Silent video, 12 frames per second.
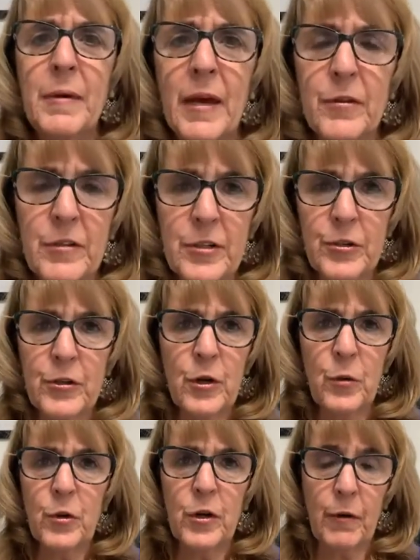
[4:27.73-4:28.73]
you had to return to
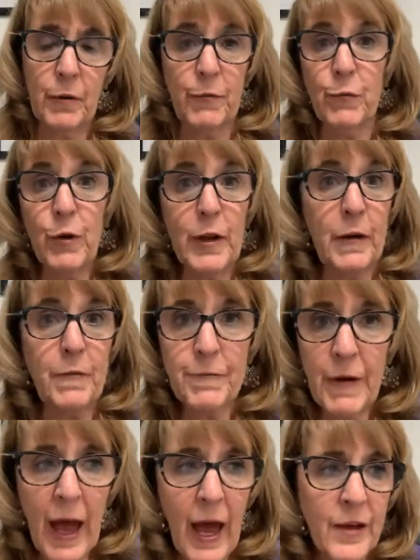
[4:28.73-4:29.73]
work really
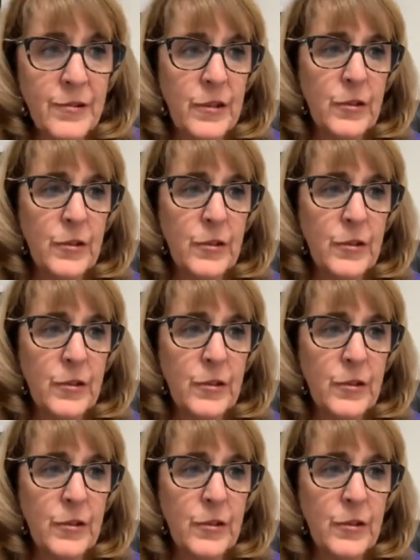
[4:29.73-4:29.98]
fast,